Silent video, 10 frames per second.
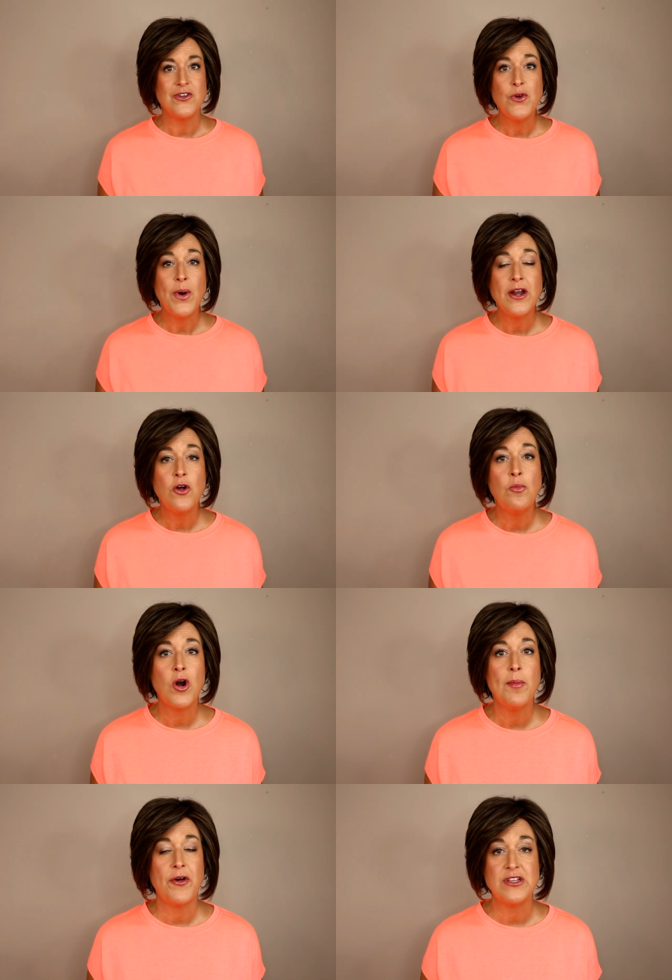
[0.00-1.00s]
So if you want to know
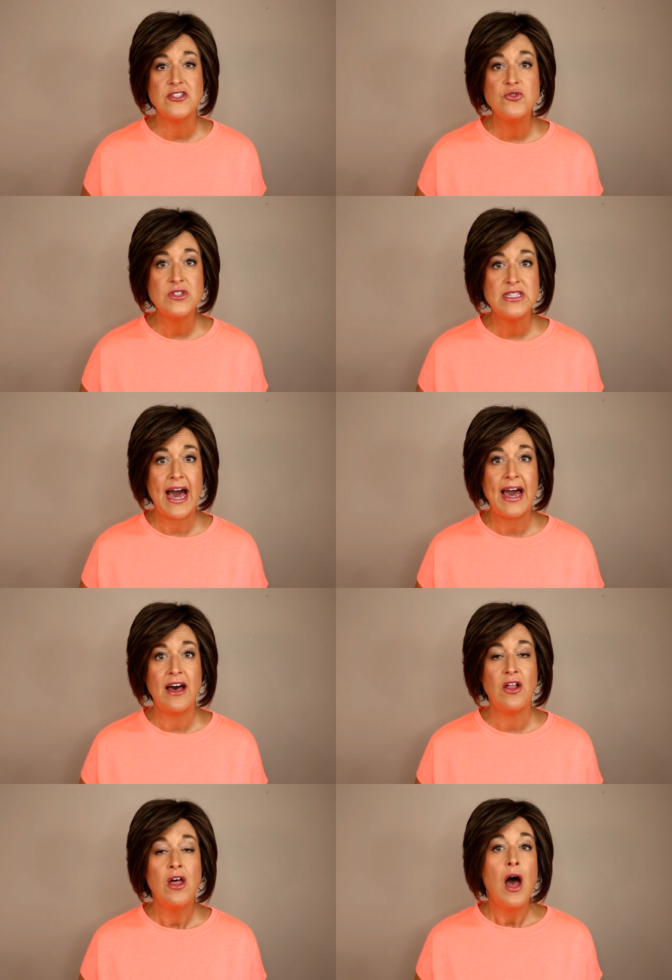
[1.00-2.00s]
more about this new
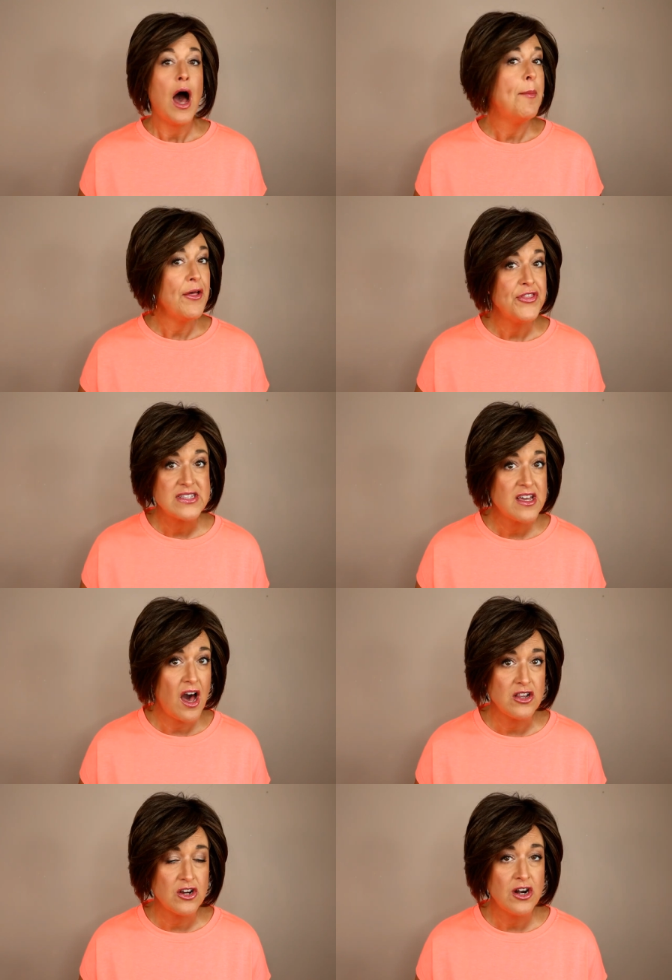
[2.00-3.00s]
style, about this
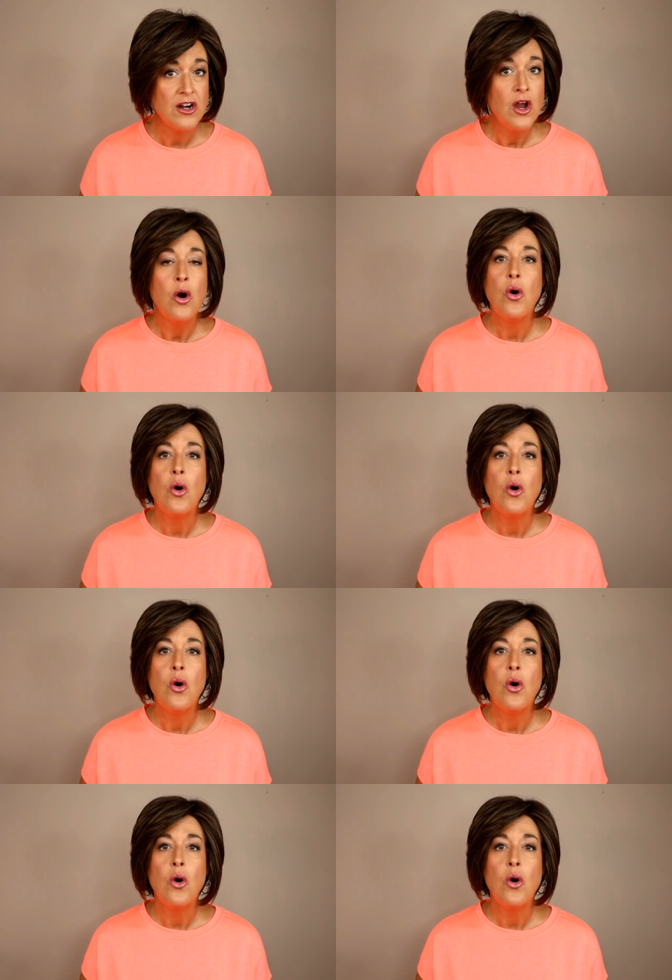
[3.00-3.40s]
color,